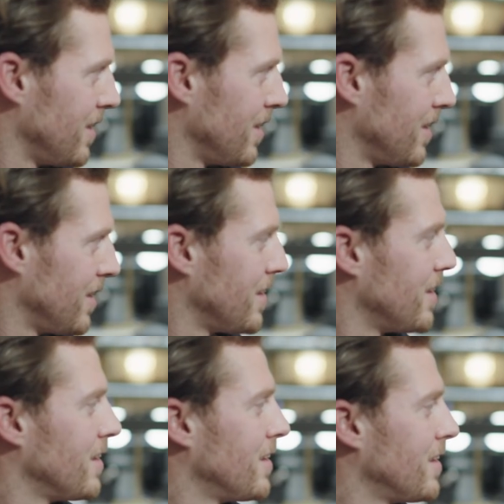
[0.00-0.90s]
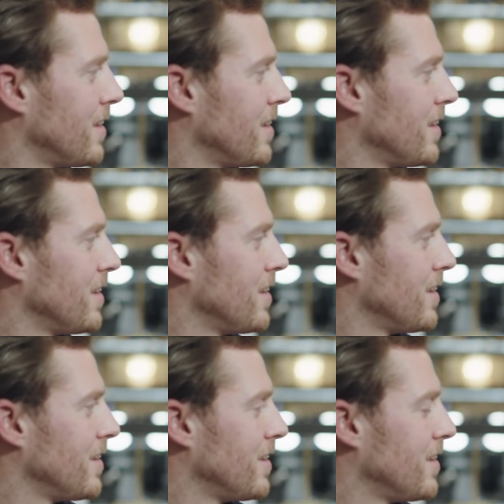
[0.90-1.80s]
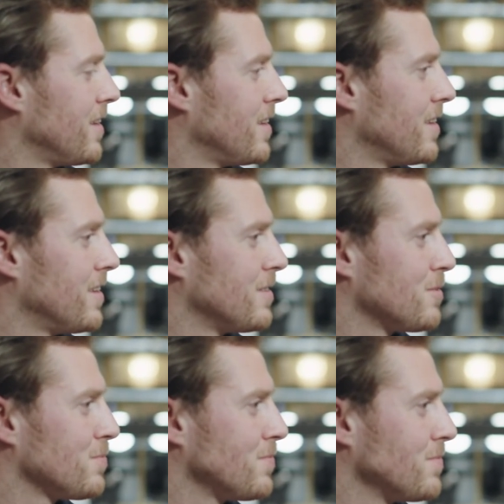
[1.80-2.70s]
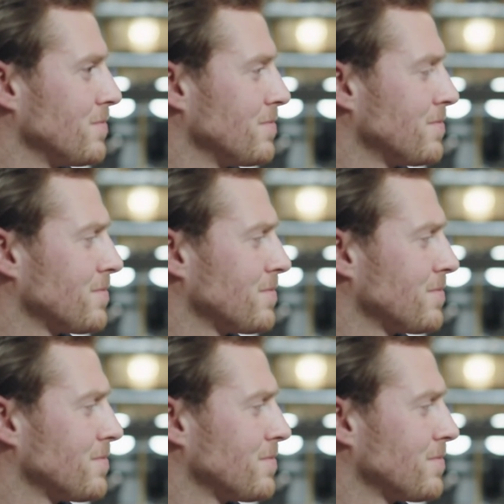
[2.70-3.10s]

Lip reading: This person isn't speaking.